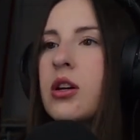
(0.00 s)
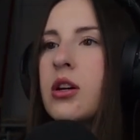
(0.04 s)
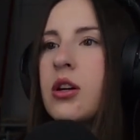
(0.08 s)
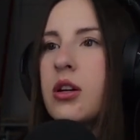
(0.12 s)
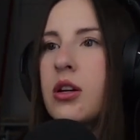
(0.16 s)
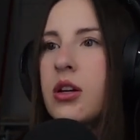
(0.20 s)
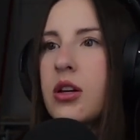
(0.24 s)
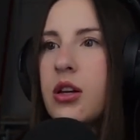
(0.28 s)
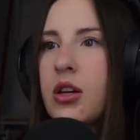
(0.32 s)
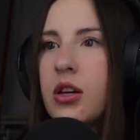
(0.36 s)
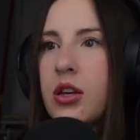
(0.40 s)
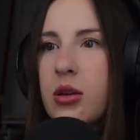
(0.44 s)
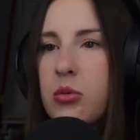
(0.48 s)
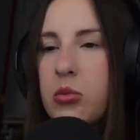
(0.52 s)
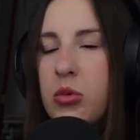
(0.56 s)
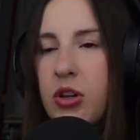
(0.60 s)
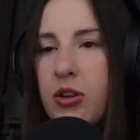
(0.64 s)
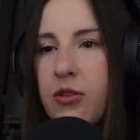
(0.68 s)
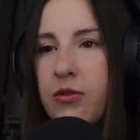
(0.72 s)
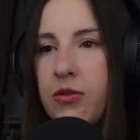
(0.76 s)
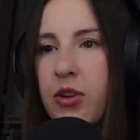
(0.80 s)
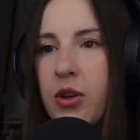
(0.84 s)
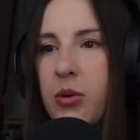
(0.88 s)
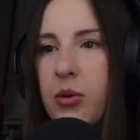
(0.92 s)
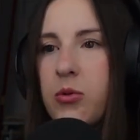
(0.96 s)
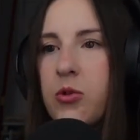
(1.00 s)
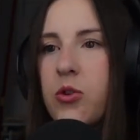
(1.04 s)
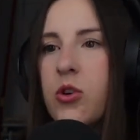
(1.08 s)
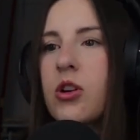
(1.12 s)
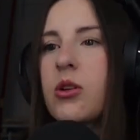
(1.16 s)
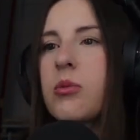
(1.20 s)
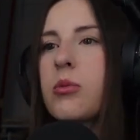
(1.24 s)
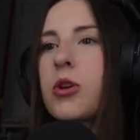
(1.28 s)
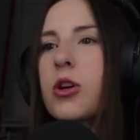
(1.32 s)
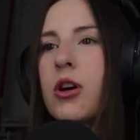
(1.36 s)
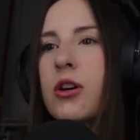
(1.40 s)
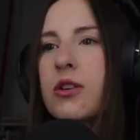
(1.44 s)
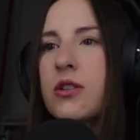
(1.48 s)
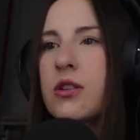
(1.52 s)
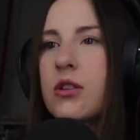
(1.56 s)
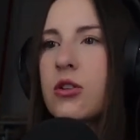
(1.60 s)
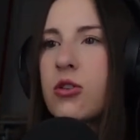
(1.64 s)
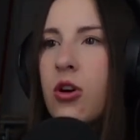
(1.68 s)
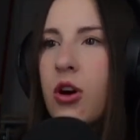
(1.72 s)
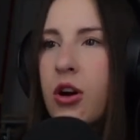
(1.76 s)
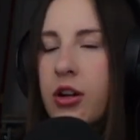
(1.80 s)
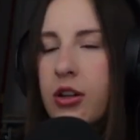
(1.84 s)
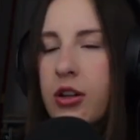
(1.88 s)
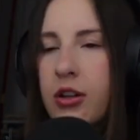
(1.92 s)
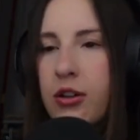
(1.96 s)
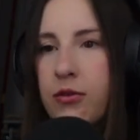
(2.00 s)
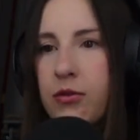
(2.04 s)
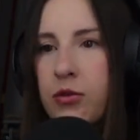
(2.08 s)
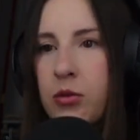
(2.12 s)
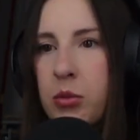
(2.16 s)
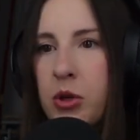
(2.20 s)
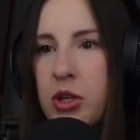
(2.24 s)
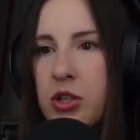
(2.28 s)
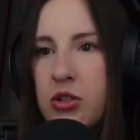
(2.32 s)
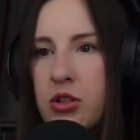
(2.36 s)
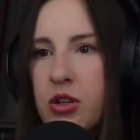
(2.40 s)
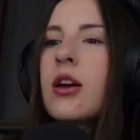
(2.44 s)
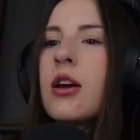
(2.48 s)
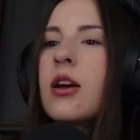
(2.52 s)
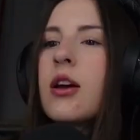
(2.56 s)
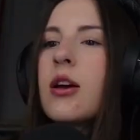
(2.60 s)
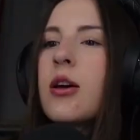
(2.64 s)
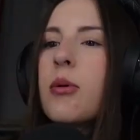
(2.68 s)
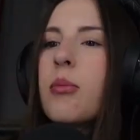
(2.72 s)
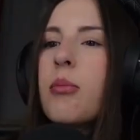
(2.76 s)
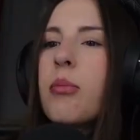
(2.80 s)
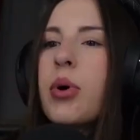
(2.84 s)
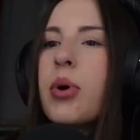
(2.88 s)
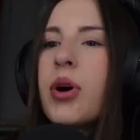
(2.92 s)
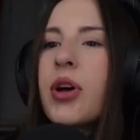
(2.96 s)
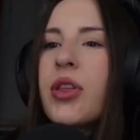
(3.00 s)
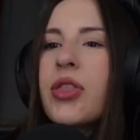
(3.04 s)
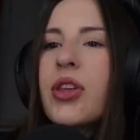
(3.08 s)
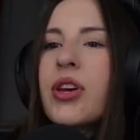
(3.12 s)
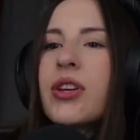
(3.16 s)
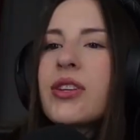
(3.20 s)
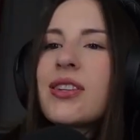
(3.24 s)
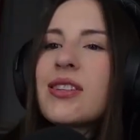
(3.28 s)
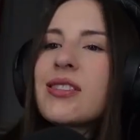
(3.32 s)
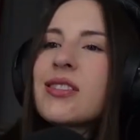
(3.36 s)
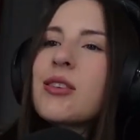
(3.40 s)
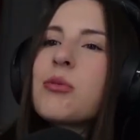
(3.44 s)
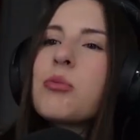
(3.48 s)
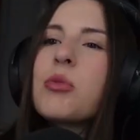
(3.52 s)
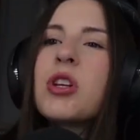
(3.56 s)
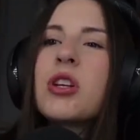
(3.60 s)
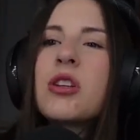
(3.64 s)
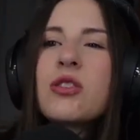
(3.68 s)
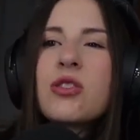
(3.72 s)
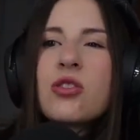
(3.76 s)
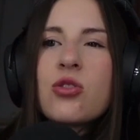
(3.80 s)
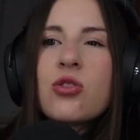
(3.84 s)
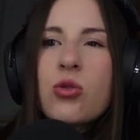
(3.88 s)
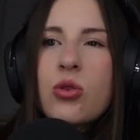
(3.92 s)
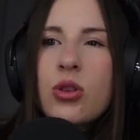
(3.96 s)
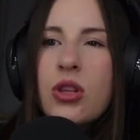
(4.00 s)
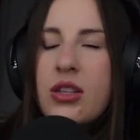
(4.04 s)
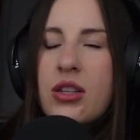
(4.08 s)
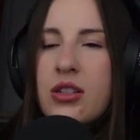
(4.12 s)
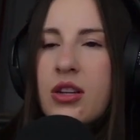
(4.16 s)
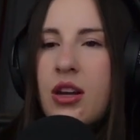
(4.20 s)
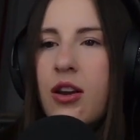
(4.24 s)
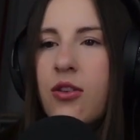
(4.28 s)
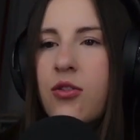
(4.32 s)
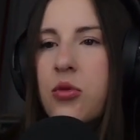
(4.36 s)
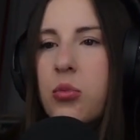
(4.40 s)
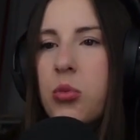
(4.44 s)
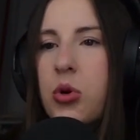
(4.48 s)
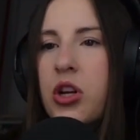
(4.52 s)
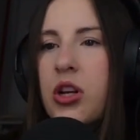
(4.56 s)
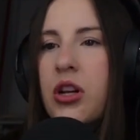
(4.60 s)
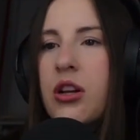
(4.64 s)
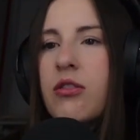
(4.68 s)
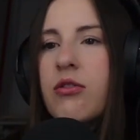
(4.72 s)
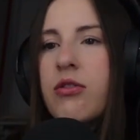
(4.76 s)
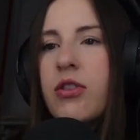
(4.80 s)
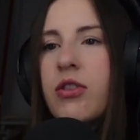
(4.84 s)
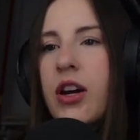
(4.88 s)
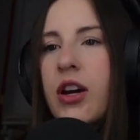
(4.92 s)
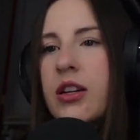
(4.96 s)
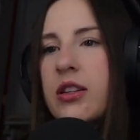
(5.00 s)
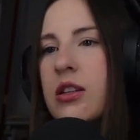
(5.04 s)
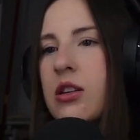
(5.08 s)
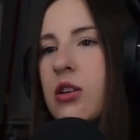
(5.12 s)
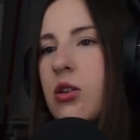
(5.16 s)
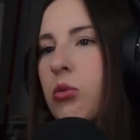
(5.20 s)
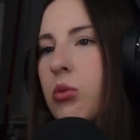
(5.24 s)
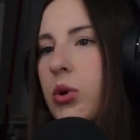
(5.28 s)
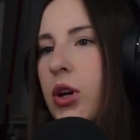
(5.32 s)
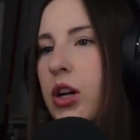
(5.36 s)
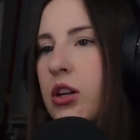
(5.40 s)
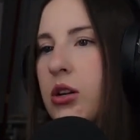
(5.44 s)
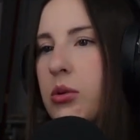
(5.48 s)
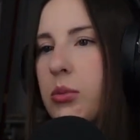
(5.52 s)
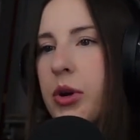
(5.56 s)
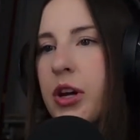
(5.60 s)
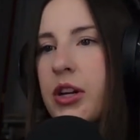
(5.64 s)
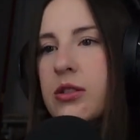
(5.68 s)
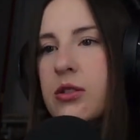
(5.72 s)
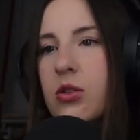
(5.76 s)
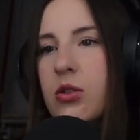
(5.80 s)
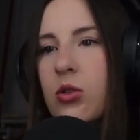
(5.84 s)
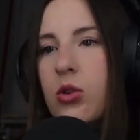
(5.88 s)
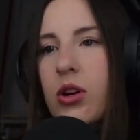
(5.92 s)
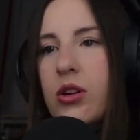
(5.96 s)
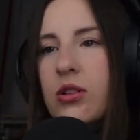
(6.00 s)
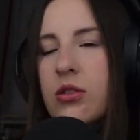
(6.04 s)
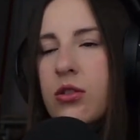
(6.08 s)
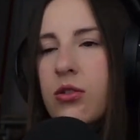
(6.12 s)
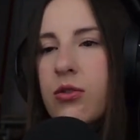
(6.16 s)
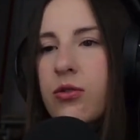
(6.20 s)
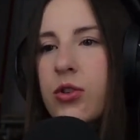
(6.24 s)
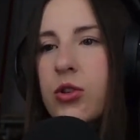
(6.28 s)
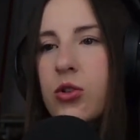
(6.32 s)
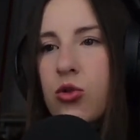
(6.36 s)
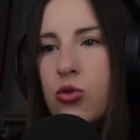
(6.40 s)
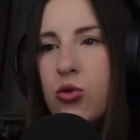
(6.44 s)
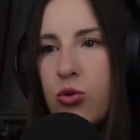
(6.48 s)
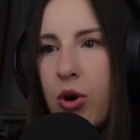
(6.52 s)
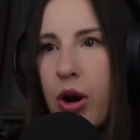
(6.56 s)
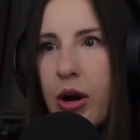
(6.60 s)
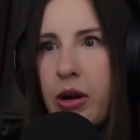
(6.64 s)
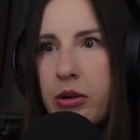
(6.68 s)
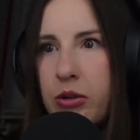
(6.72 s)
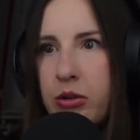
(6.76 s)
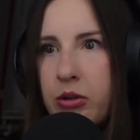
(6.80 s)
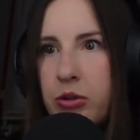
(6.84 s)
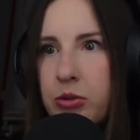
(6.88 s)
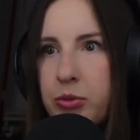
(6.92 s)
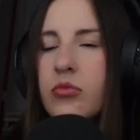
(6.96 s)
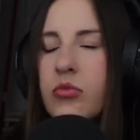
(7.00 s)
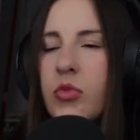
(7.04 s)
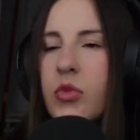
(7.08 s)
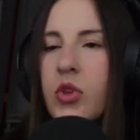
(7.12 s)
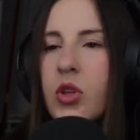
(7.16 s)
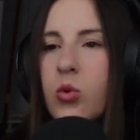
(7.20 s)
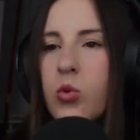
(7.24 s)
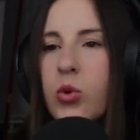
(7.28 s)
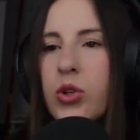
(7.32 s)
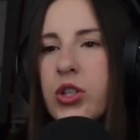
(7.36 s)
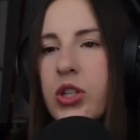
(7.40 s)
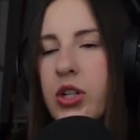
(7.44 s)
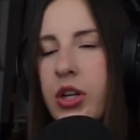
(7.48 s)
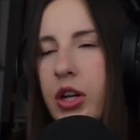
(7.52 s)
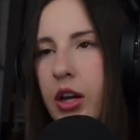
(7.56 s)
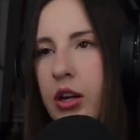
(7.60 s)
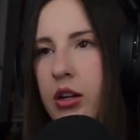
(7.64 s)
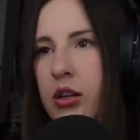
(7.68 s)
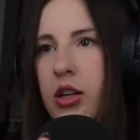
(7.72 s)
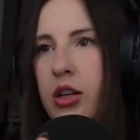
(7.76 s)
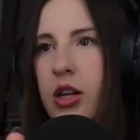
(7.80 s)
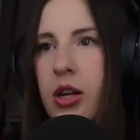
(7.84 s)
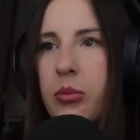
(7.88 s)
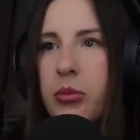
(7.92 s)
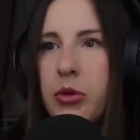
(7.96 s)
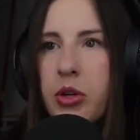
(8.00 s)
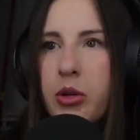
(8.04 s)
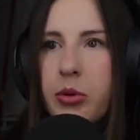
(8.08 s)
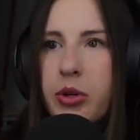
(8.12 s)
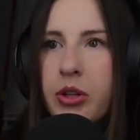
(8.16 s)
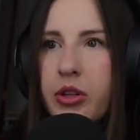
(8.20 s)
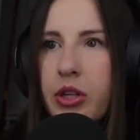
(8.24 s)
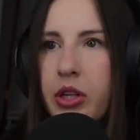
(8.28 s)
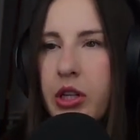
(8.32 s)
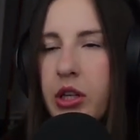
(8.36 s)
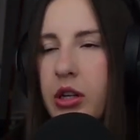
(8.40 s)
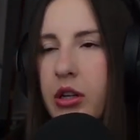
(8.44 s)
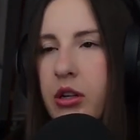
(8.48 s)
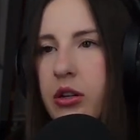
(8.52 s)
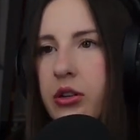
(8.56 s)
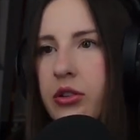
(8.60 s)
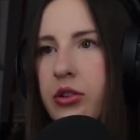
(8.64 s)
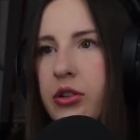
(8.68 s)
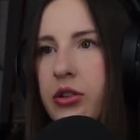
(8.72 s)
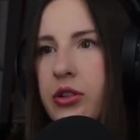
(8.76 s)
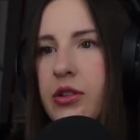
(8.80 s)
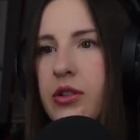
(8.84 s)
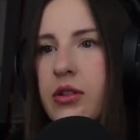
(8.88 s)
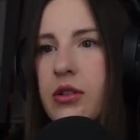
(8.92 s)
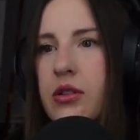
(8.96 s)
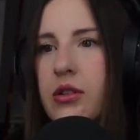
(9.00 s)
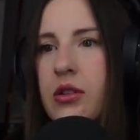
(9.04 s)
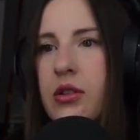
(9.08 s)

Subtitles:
It can be inflammatory. It can be causing chronic inflammation. But that doesn't mean it's doing that to everybody. In fact, in a randomized crossover trial, which again, I'm going to be linking all this